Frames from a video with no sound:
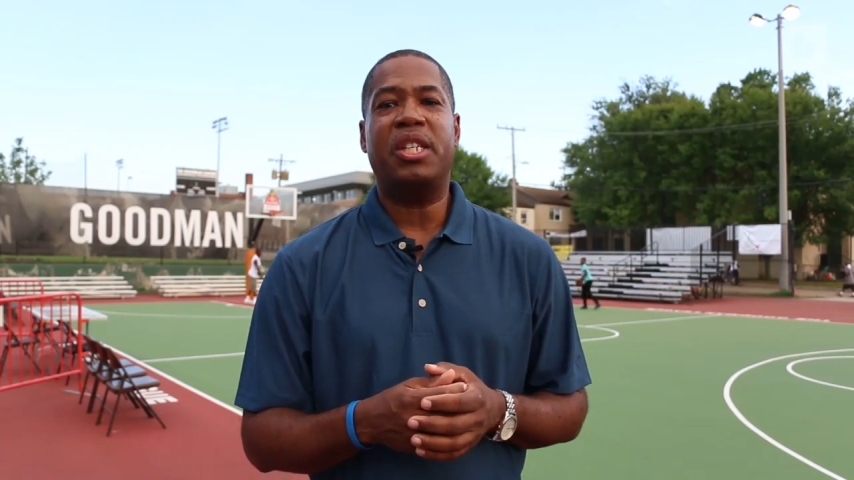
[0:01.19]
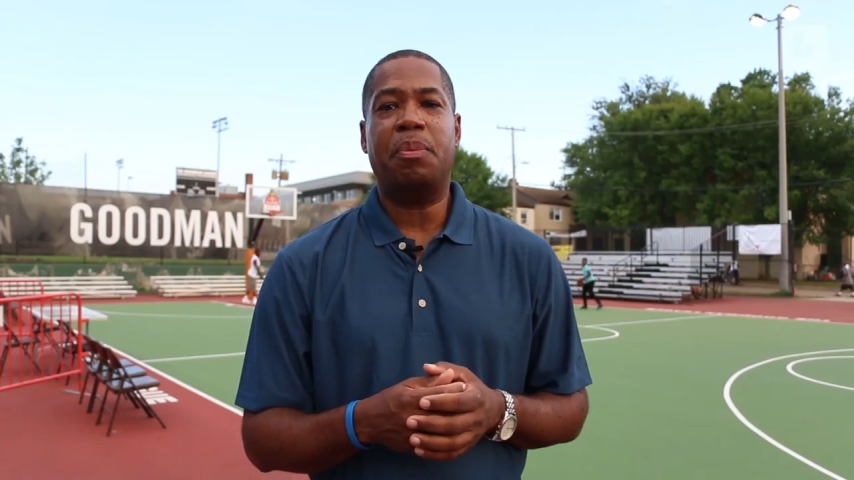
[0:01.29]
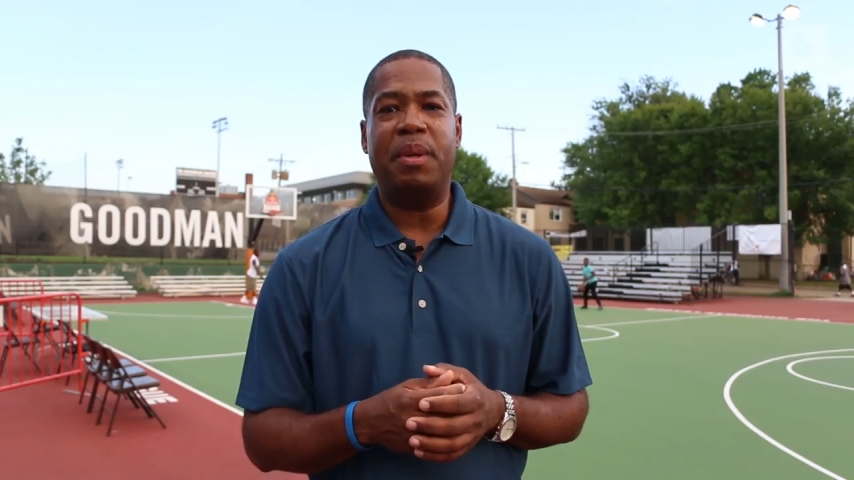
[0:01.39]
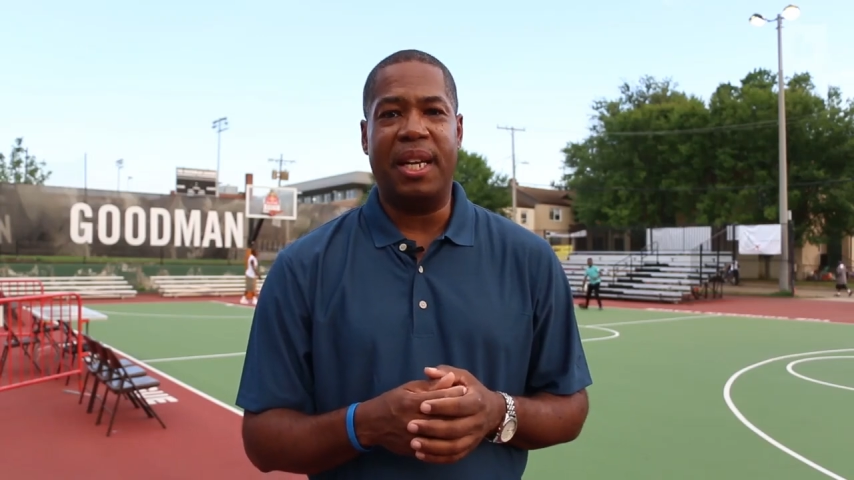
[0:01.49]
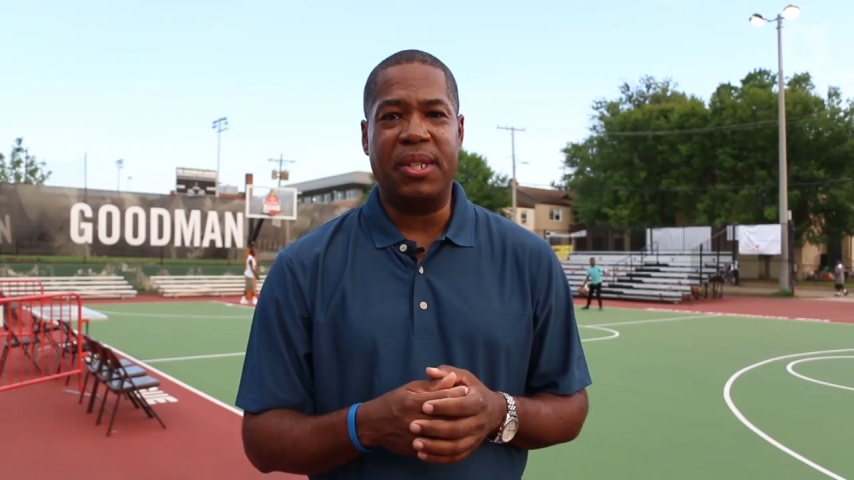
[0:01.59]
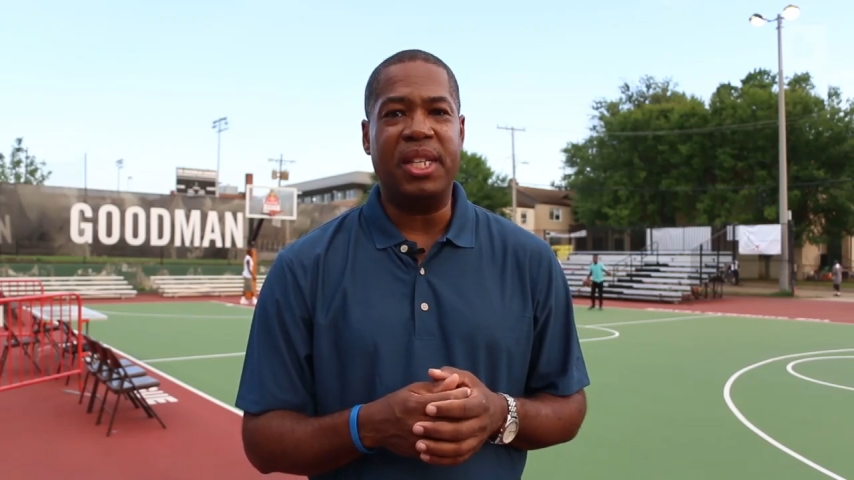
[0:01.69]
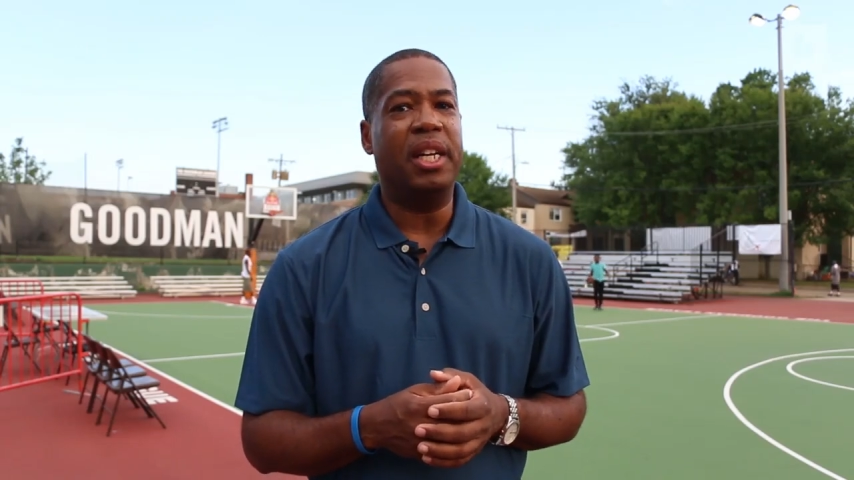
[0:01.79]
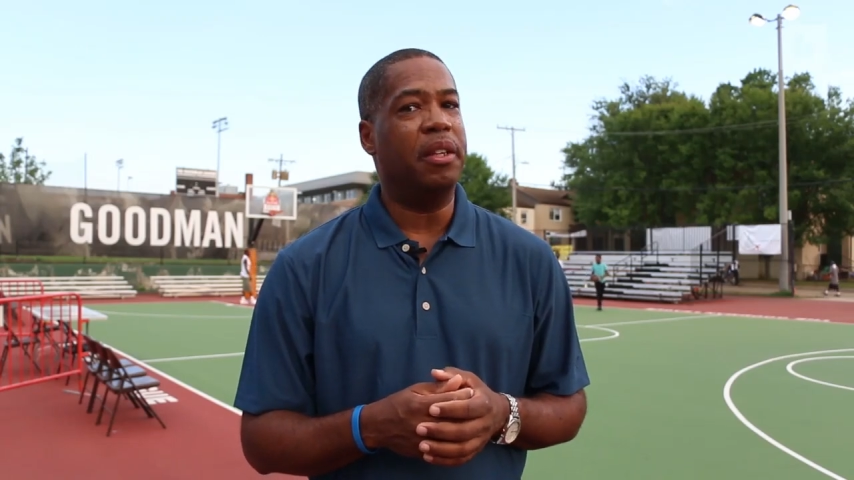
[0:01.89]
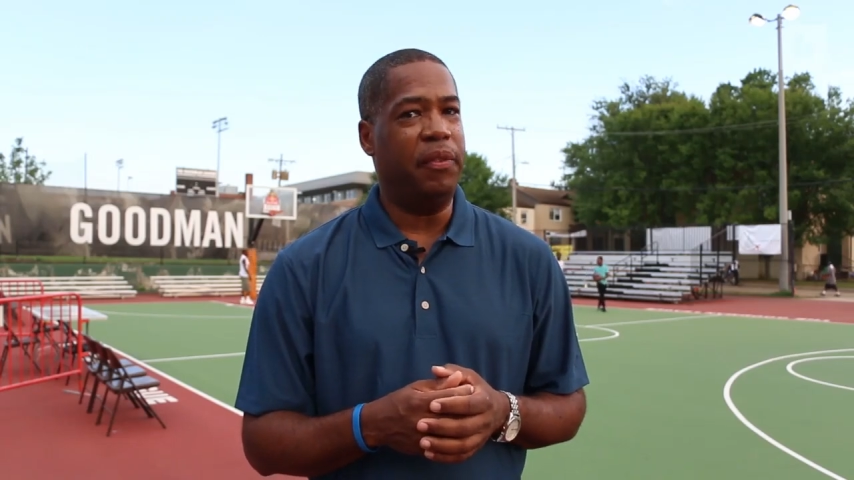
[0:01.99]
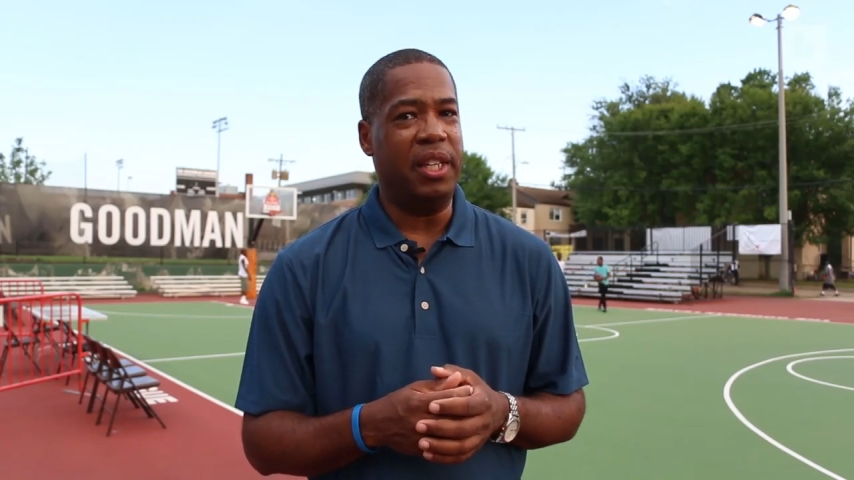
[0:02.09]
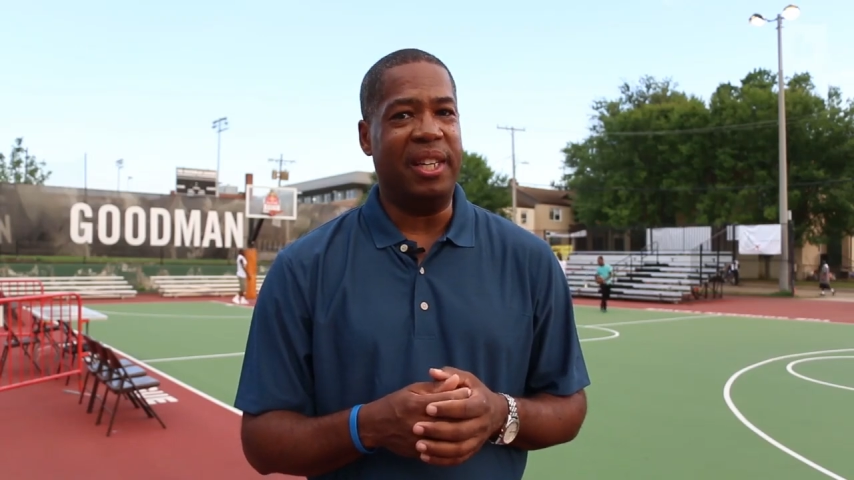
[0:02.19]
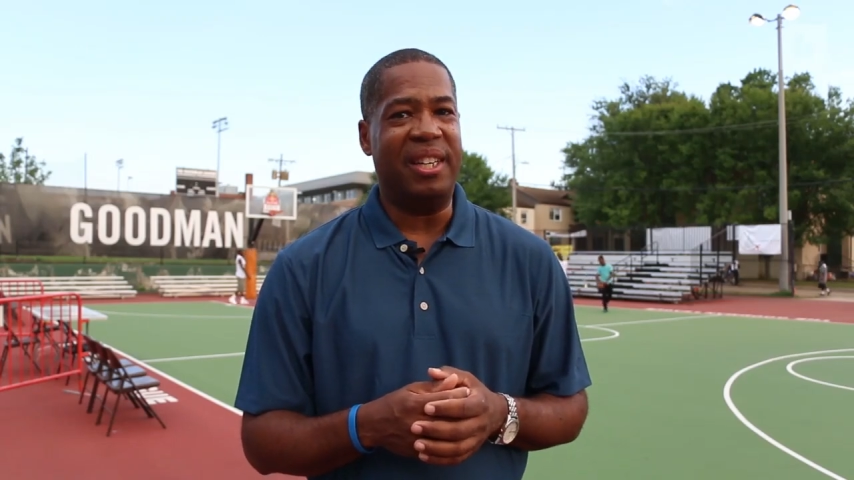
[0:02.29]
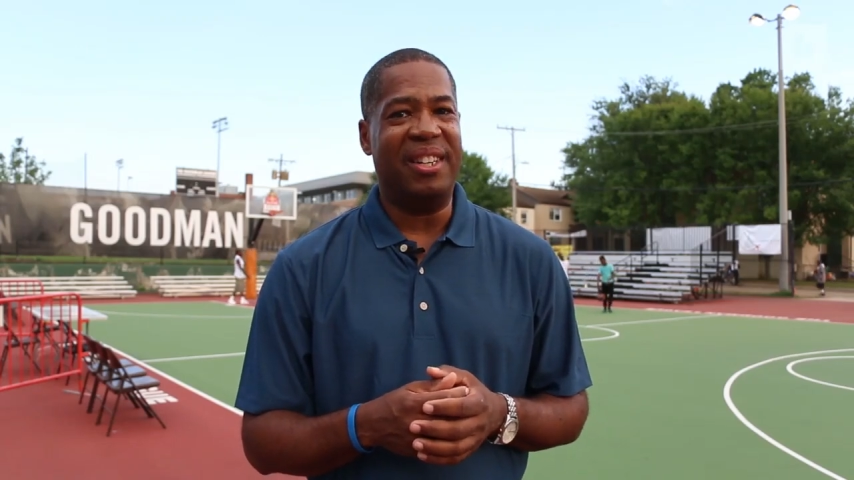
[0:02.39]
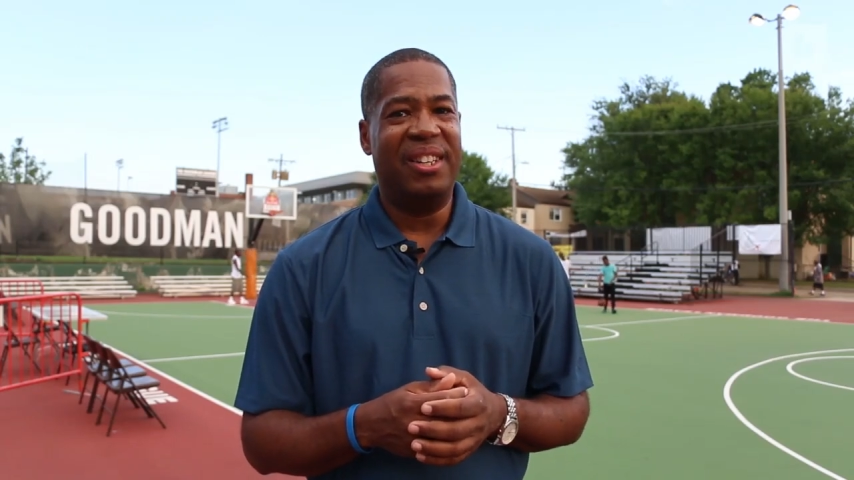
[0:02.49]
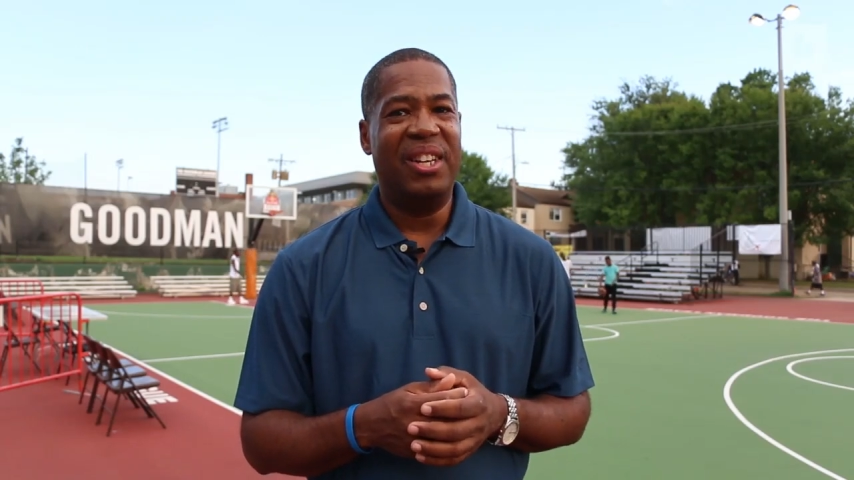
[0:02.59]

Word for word: ESPN's The Undefeated.